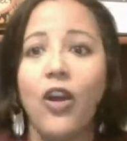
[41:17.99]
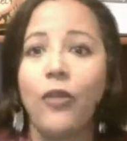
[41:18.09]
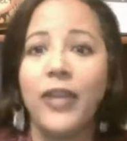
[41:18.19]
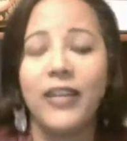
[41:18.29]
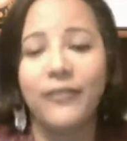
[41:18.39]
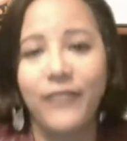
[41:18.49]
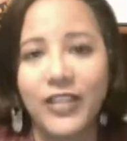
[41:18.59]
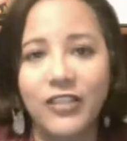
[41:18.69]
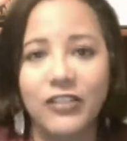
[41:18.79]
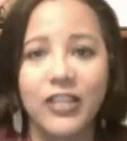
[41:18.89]
or we
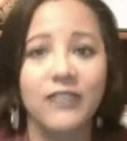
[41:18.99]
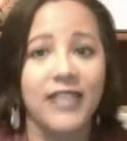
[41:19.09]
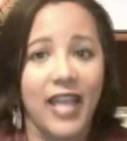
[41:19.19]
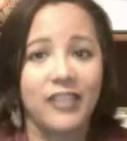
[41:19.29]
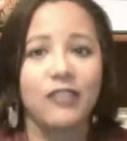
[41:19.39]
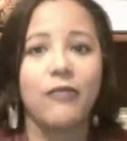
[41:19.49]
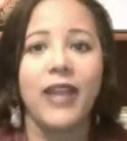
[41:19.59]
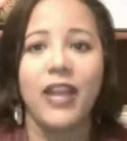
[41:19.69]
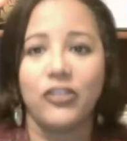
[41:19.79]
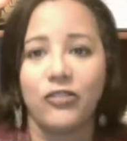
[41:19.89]
convince ourselves that's the
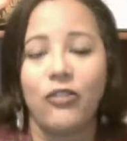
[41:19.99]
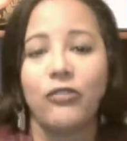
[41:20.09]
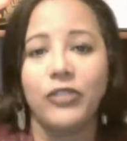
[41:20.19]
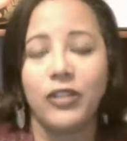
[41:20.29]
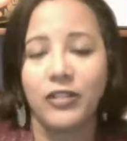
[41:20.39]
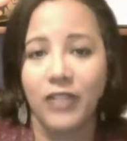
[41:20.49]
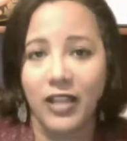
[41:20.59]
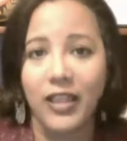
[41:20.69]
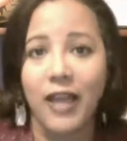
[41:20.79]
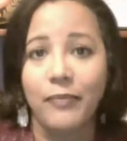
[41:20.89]
way I should hold the
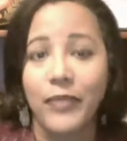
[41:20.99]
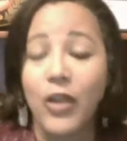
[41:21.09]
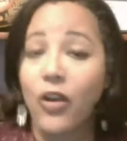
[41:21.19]
club,